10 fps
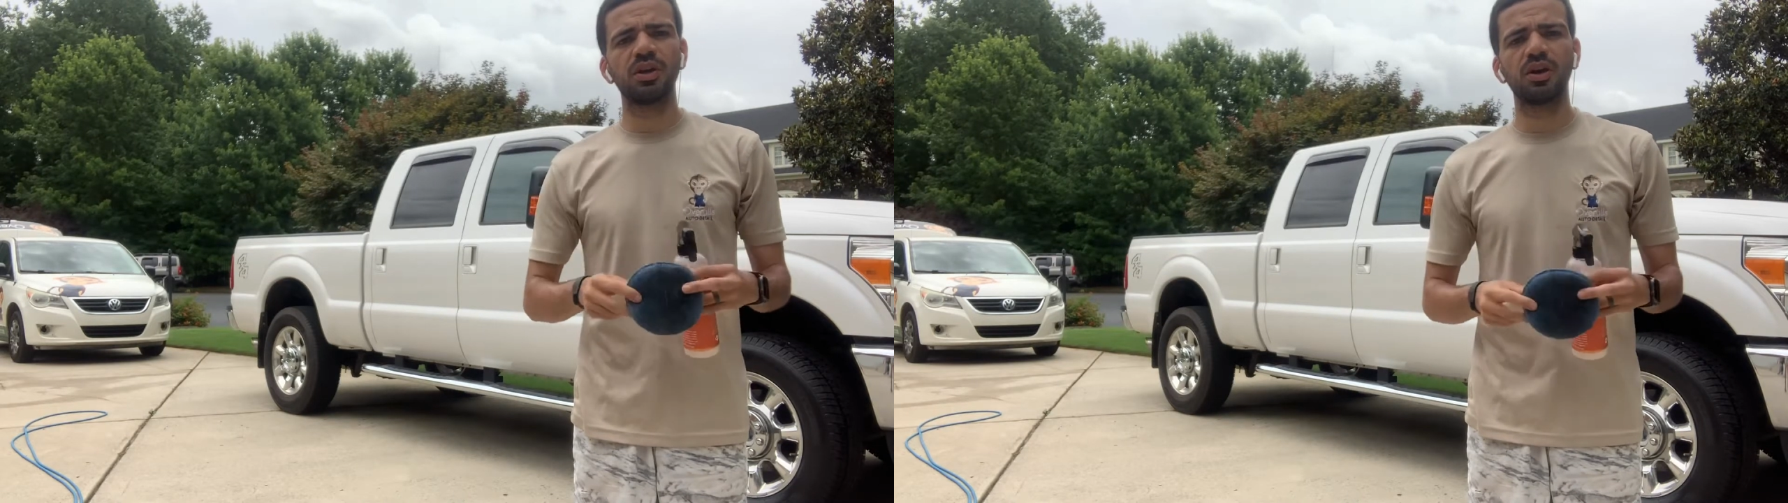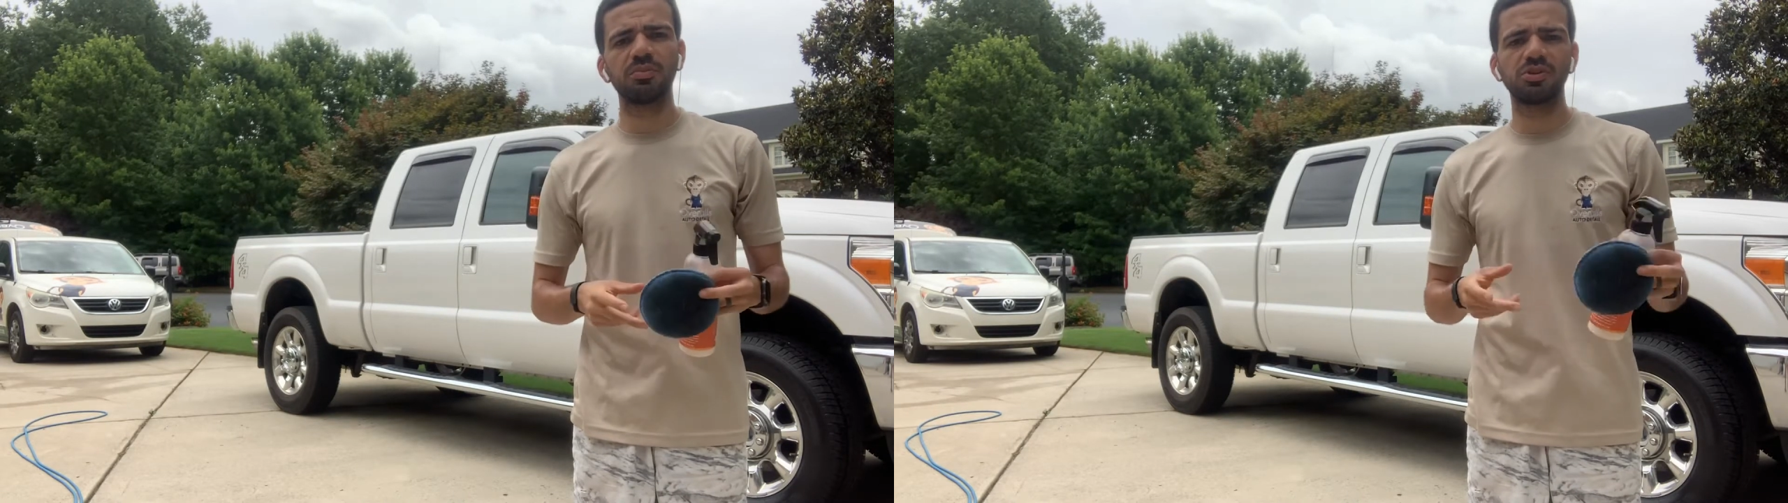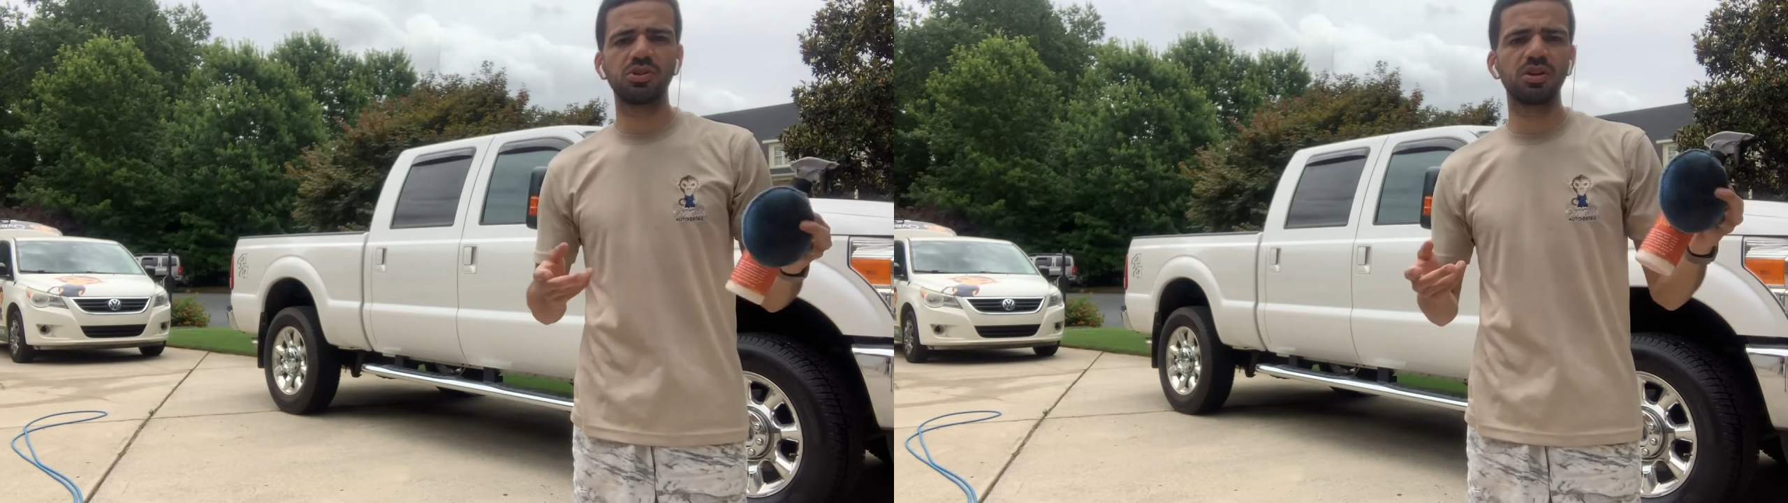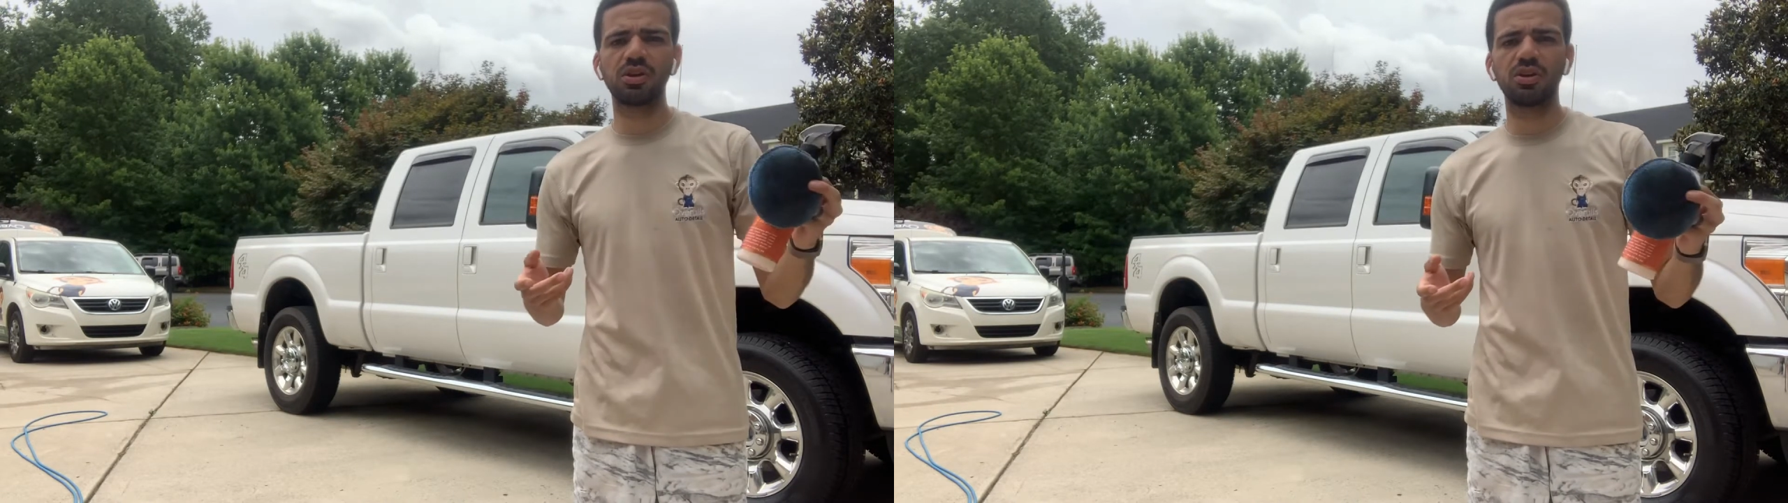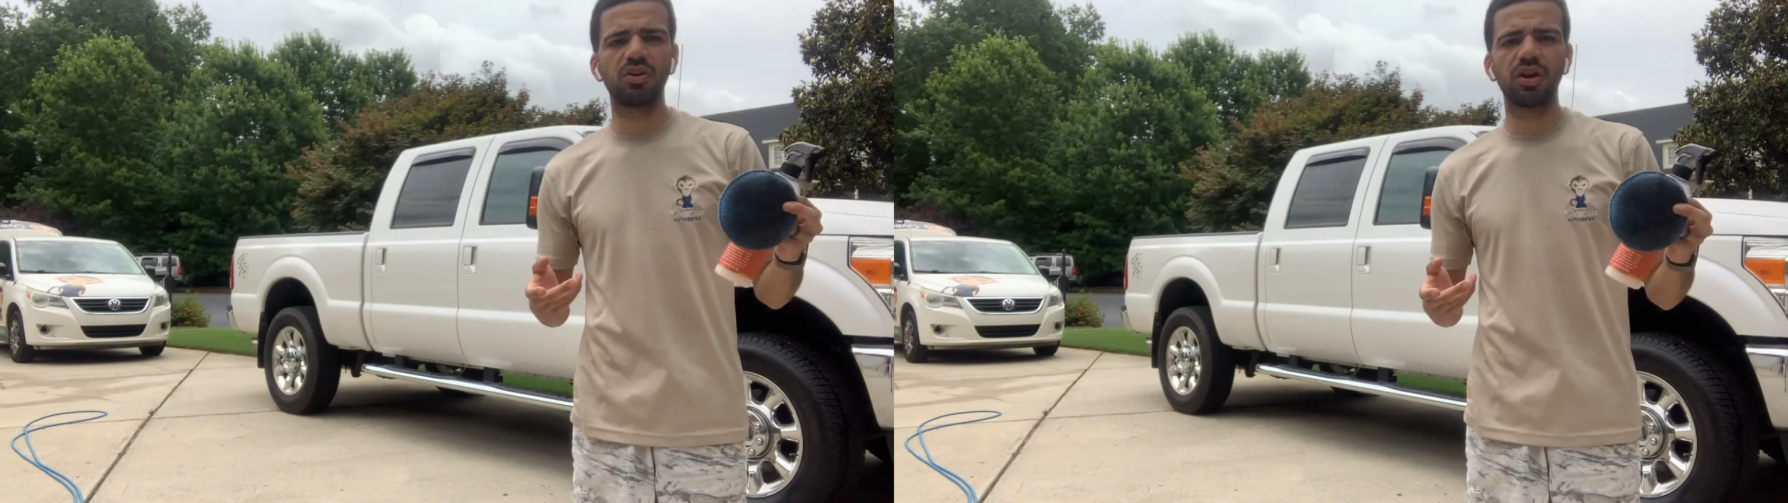that you can
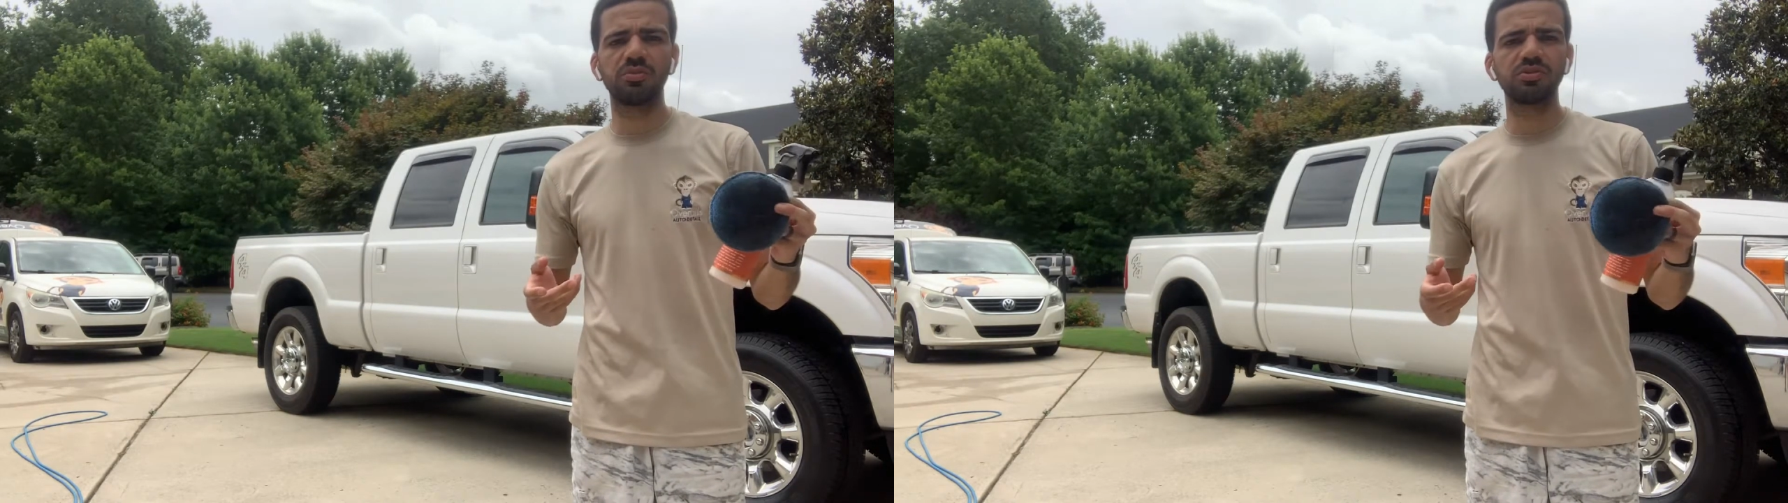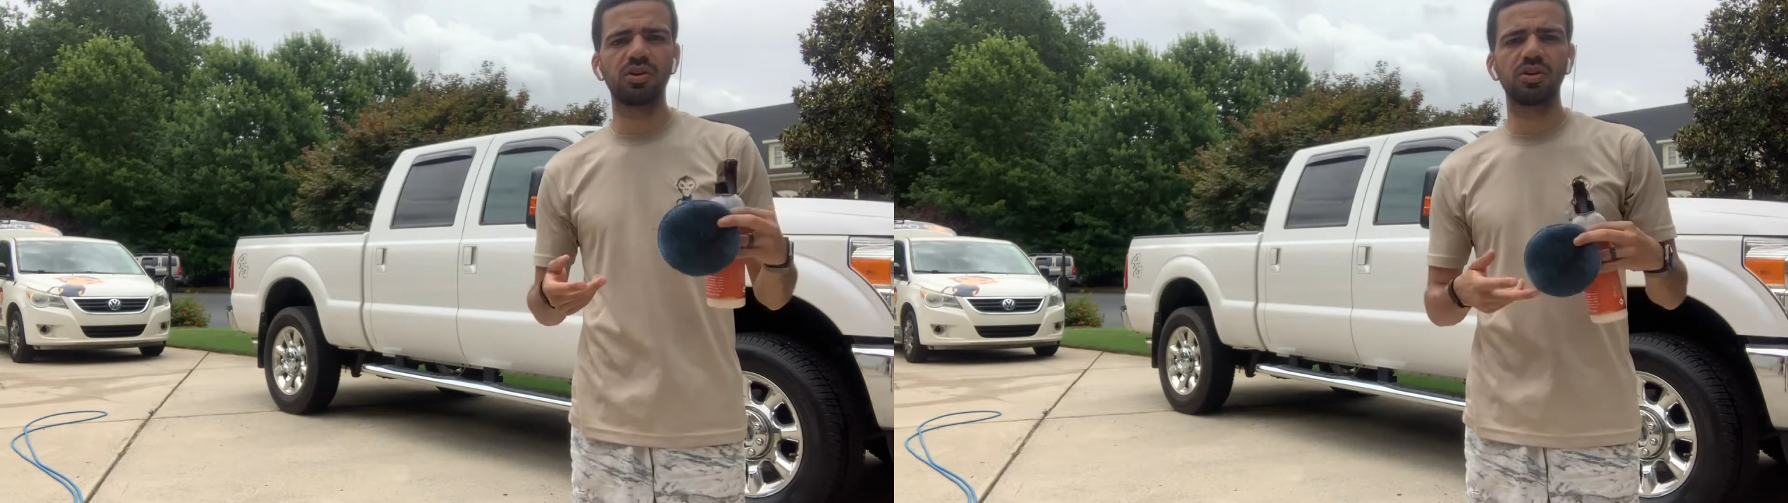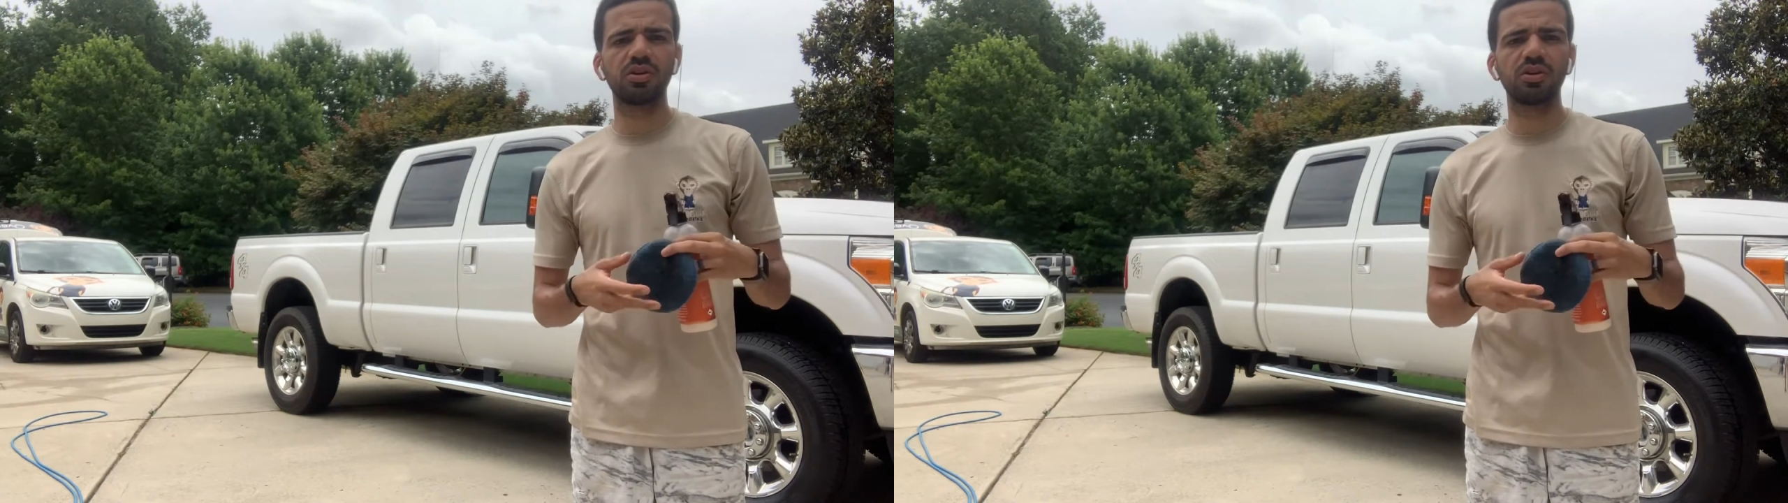get on Amazon,